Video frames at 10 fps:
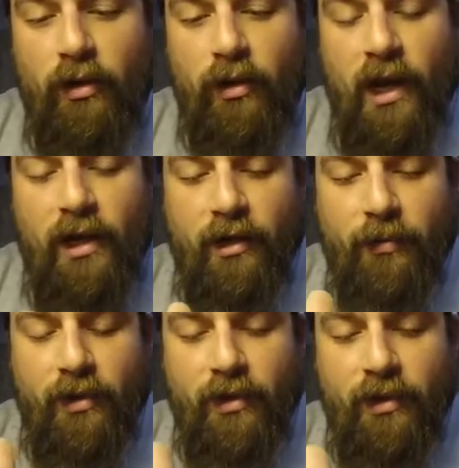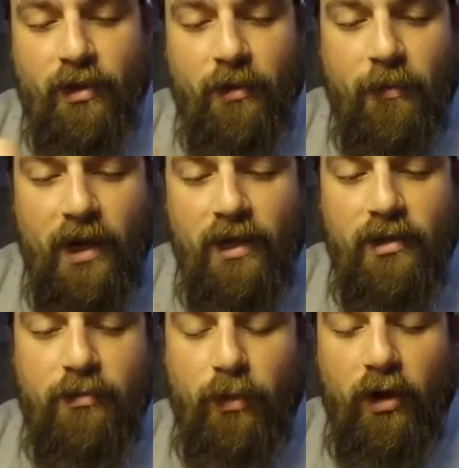lined up the
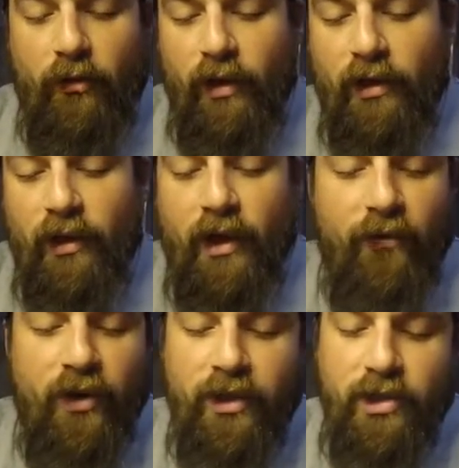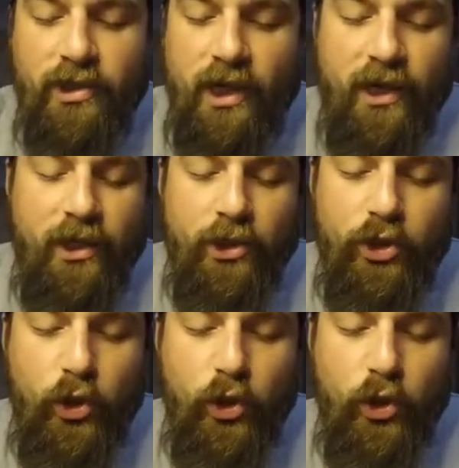pins perfect, and everything just kind of